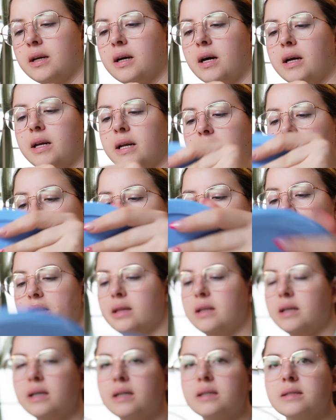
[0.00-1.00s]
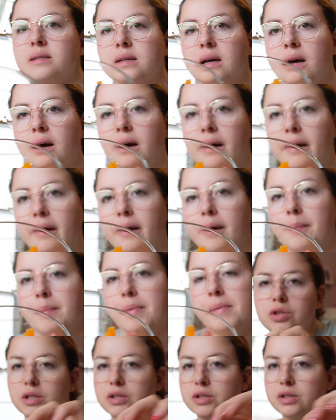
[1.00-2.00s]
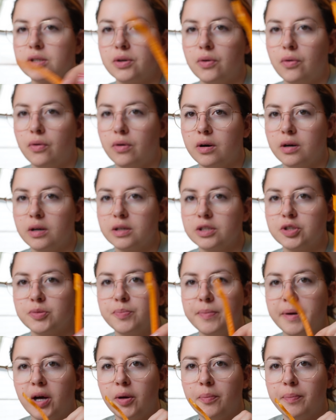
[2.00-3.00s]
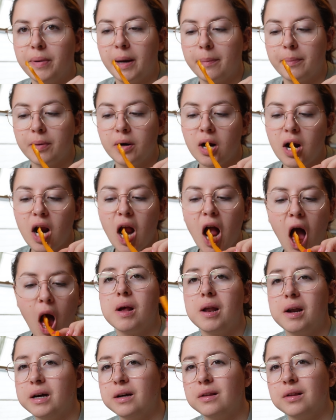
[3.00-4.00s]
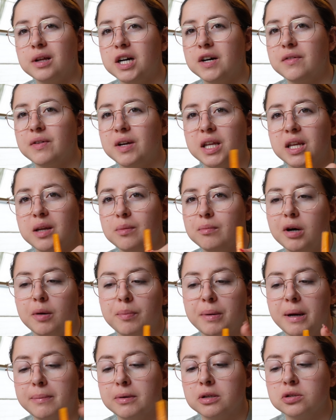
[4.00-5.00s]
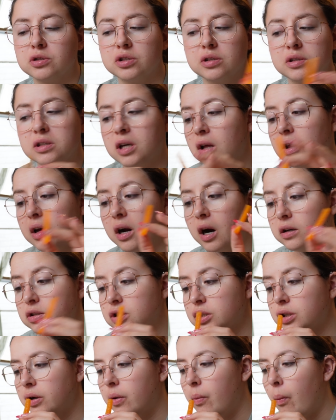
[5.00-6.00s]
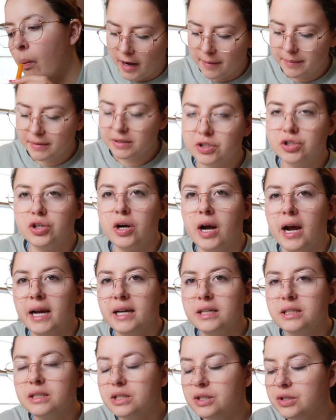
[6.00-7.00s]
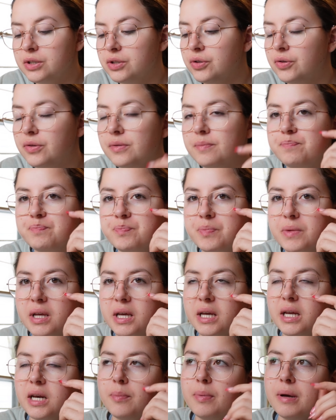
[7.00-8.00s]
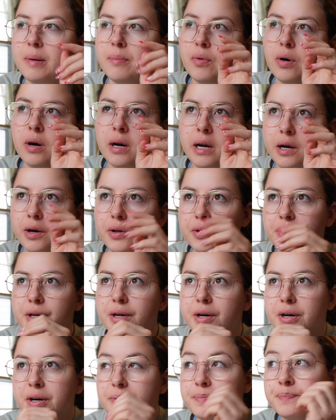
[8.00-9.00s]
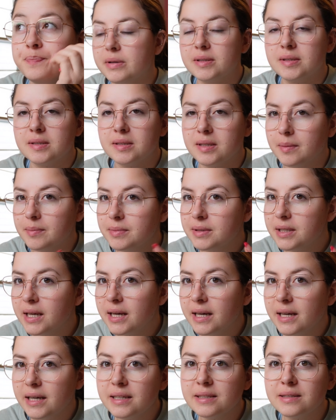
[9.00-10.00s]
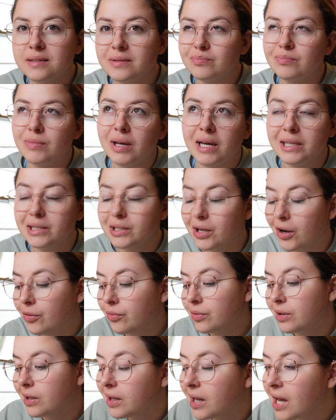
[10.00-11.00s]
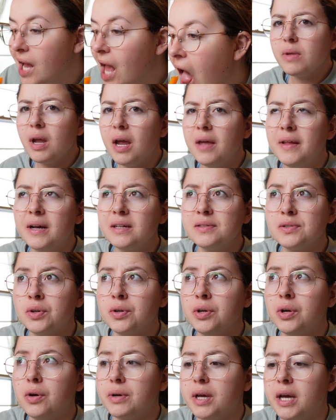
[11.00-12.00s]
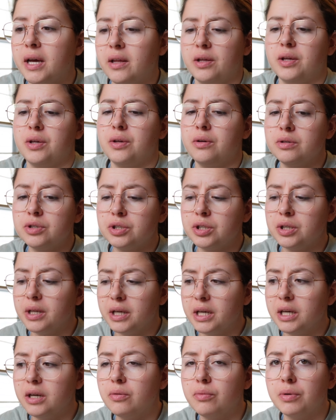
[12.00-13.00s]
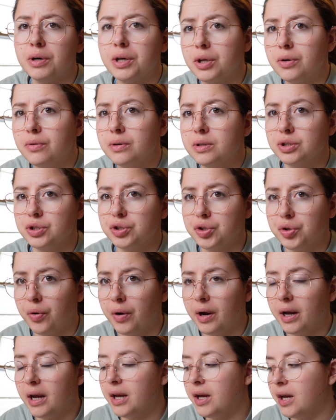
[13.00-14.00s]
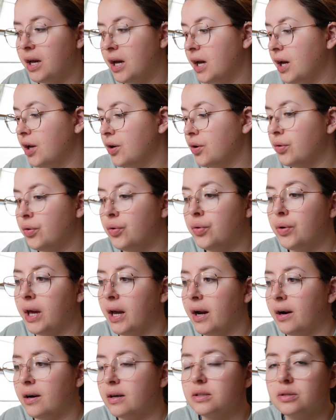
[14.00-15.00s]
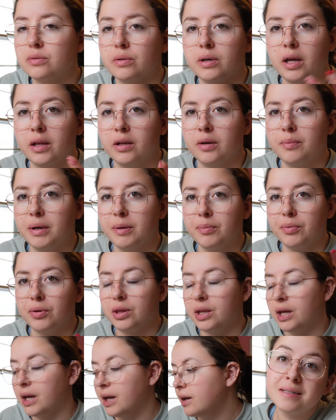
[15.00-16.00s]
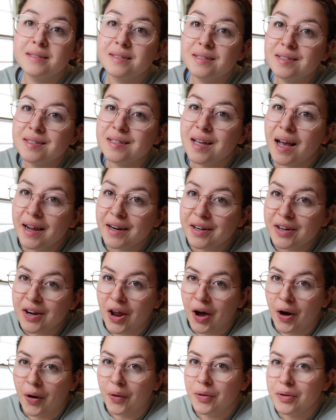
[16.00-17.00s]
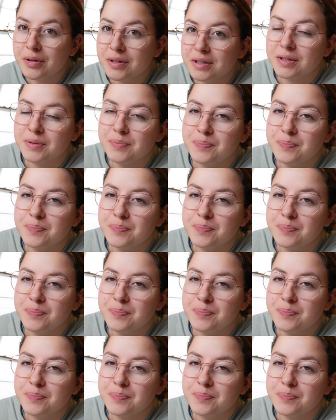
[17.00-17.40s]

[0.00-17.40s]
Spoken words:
cutting these up. Just an orange bell pepper. And I love eating bell peppers just how they are too. I've trying to eat a bit more healthier, but some days I don't really. And that's totally okay. Like, you should eat what you enjoy and who cares what other people think. Side note,